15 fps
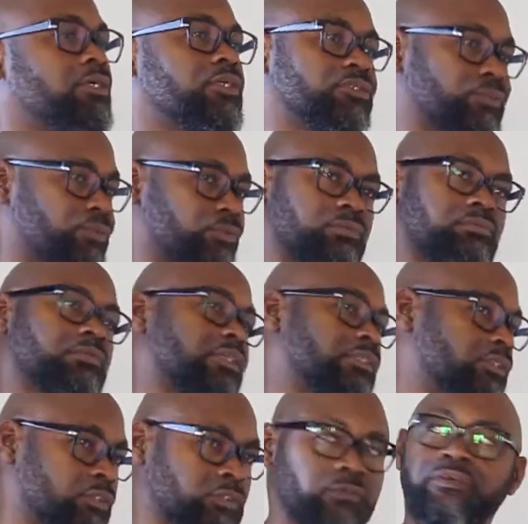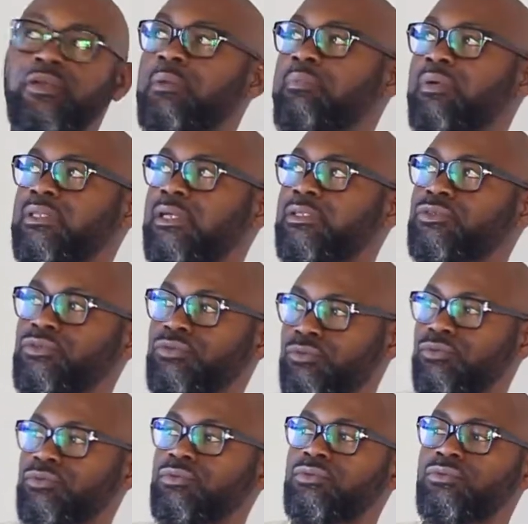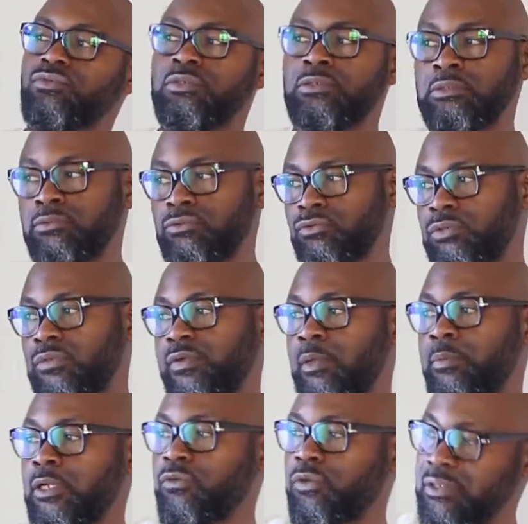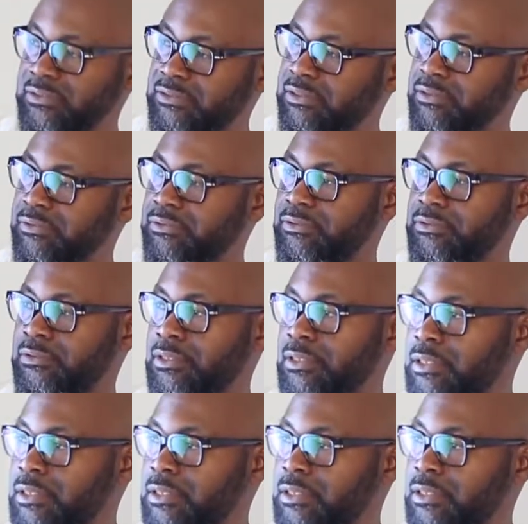So it's also very important to develop networking skills